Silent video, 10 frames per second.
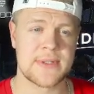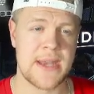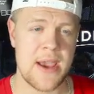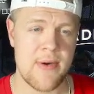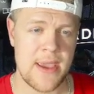
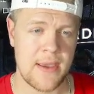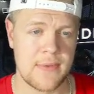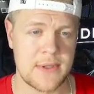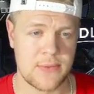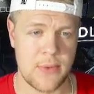now I have
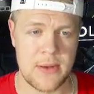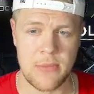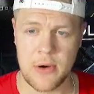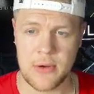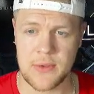this red
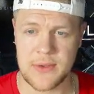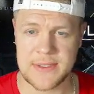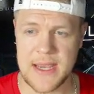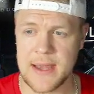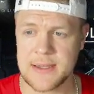mark on the
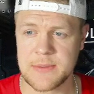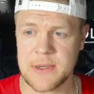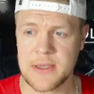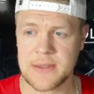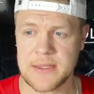status
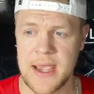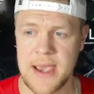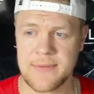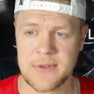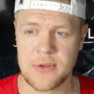because I
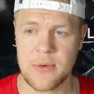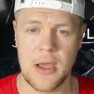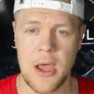have to